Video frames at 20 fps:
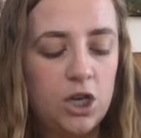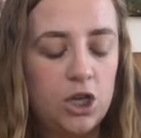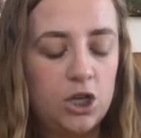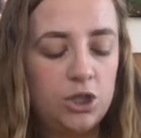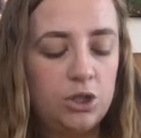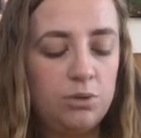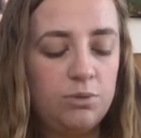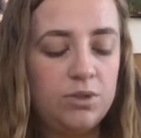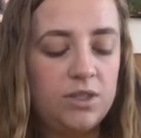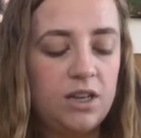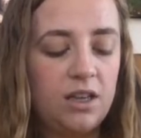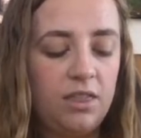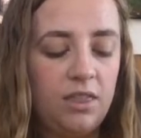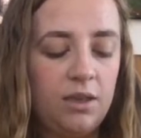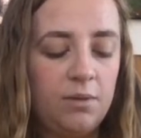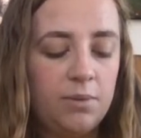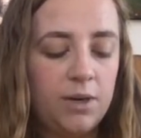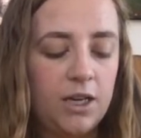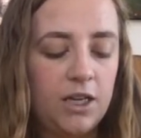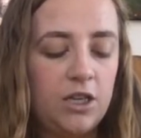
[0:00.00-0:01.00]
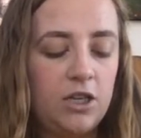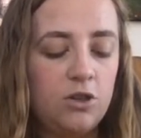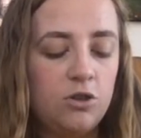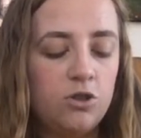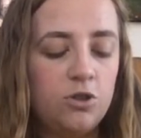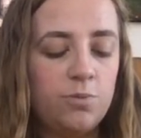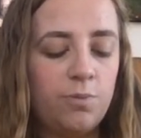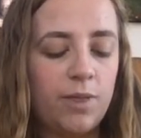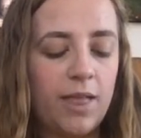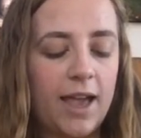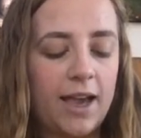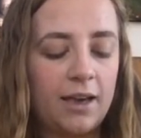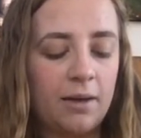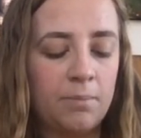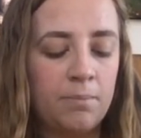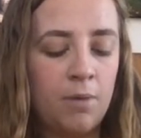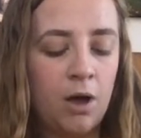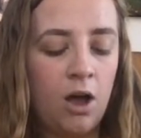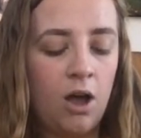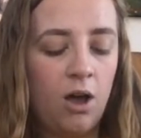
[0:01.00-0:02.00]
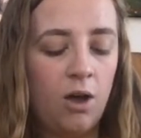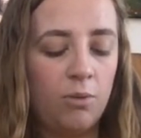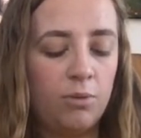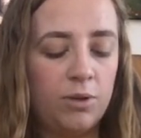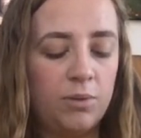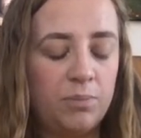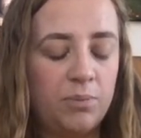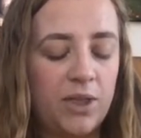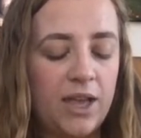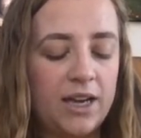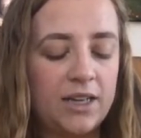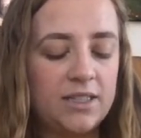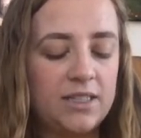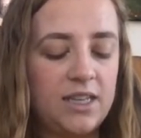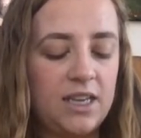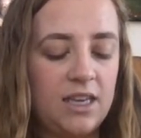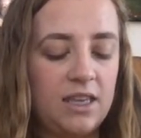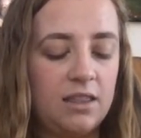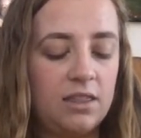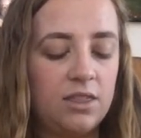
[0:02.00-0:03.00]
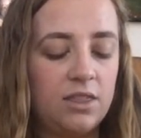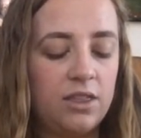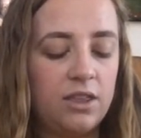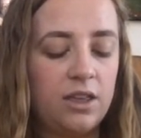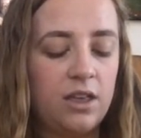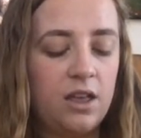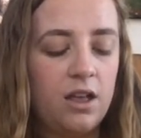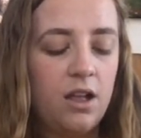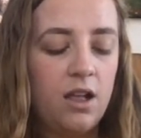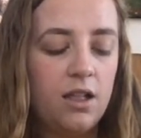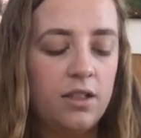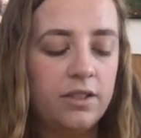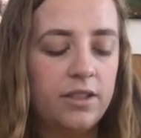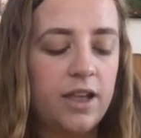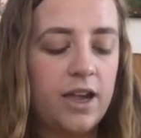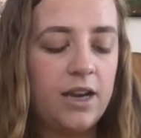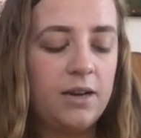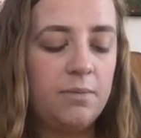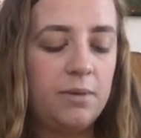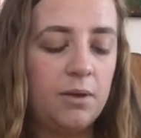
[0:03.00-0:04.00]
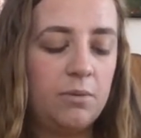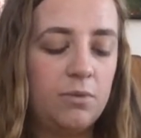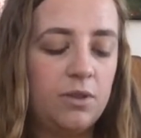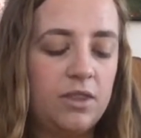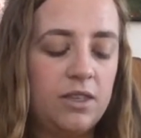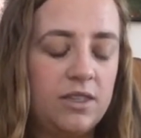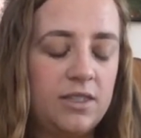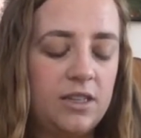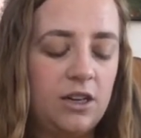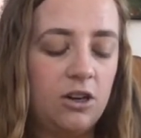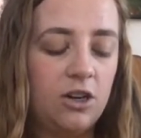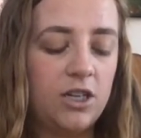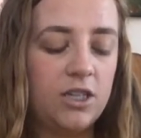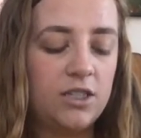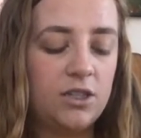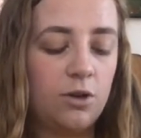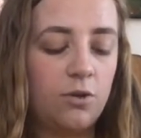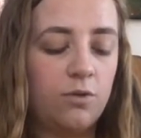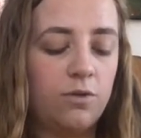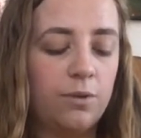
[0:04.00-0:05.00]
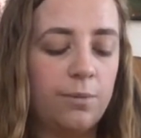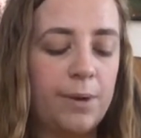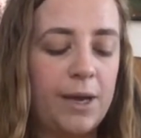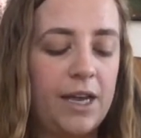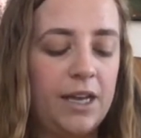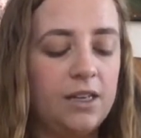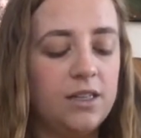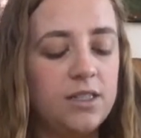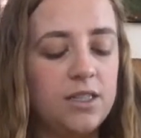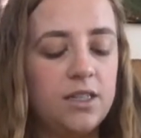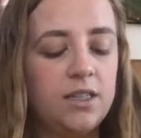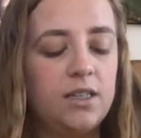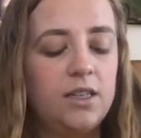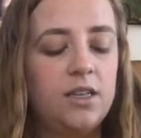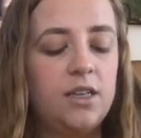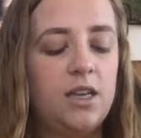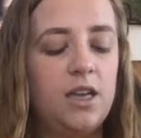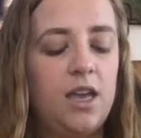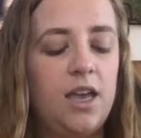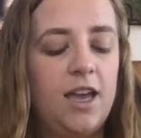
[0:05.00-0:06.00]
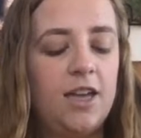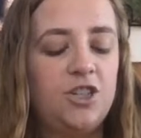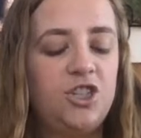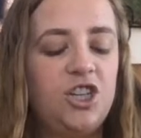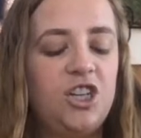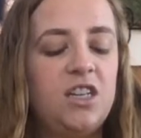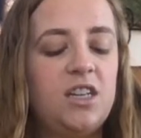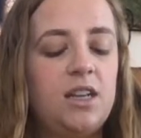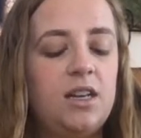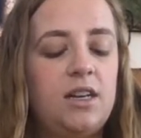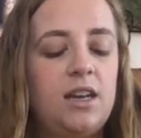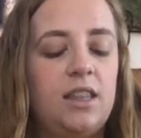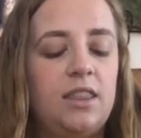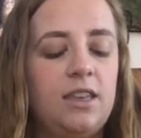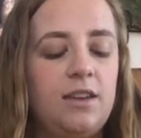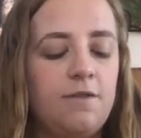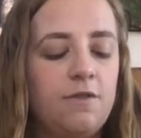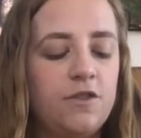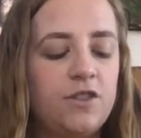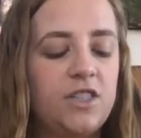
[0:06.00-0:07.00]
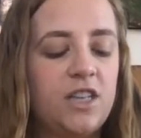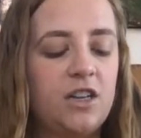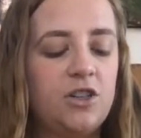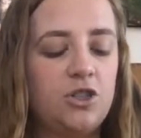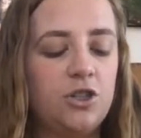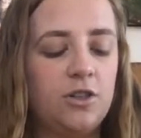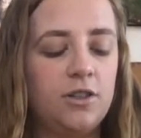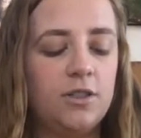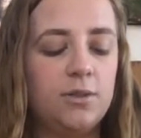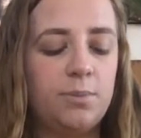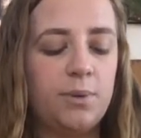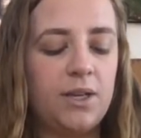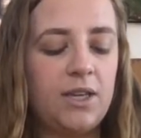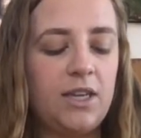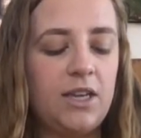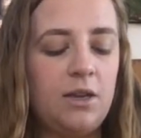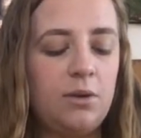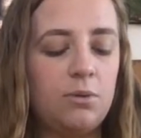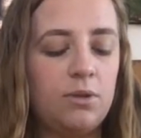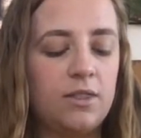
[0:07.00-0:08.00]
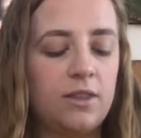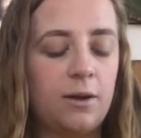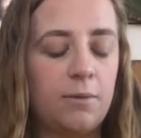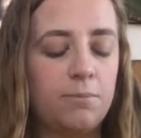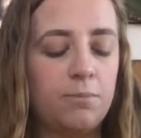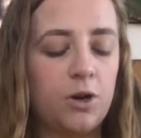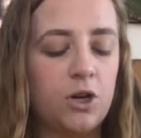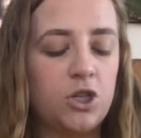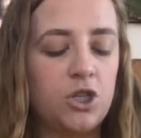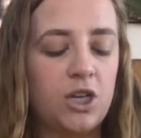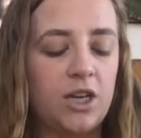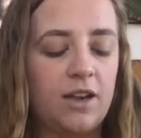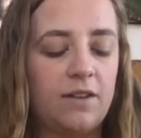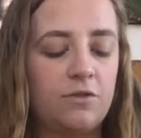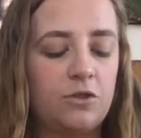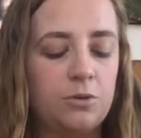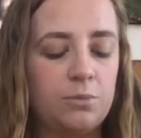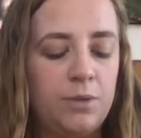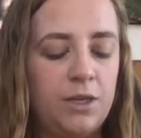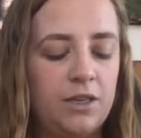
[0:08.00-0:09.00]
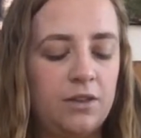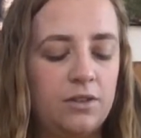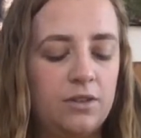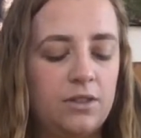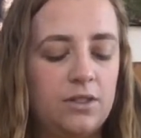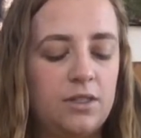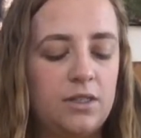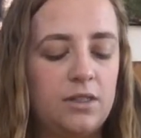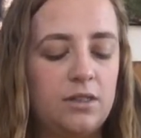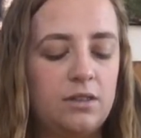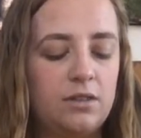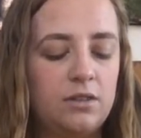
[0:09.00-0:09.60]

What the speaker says: She was nothing but a huge black maw with black teeth, alignment with a serious overbite. And she'd done nothing for centuries but eat without brushing after meals.